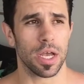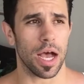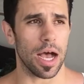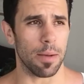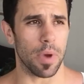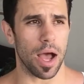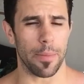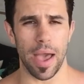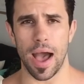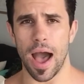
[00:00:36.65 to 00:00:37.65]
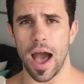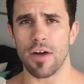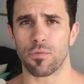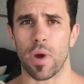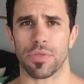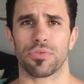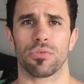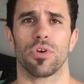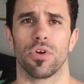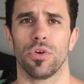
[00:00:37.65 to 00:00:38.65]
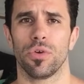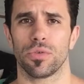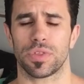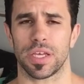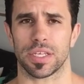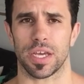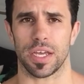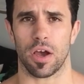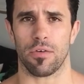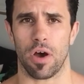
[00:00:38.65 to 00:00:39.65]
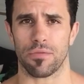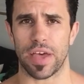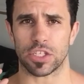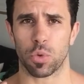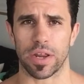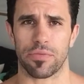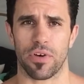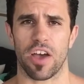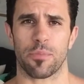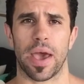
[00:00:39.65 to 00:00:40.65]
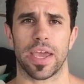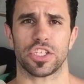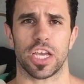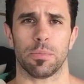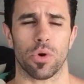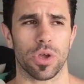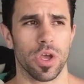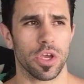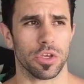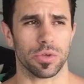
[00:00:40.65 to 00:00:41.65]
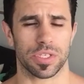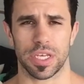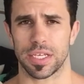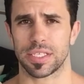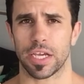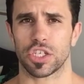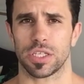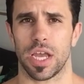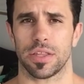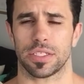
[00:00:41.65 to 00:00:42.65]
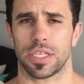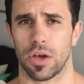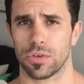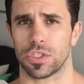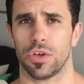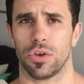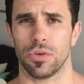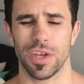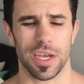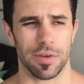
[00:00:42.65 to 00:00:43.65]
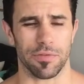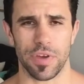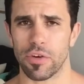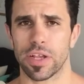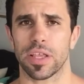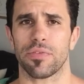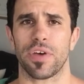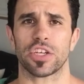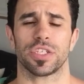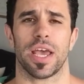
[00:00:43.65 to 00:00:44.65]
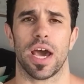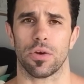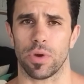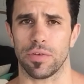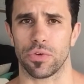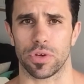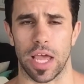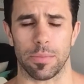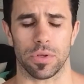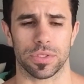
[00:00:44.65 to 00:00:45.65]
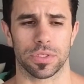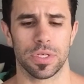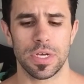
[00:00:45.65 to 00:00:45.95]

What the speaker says: About halfway through, there's of that 25-page ebook, you'll see a section there that tells you in very clear fashion how to read food labels.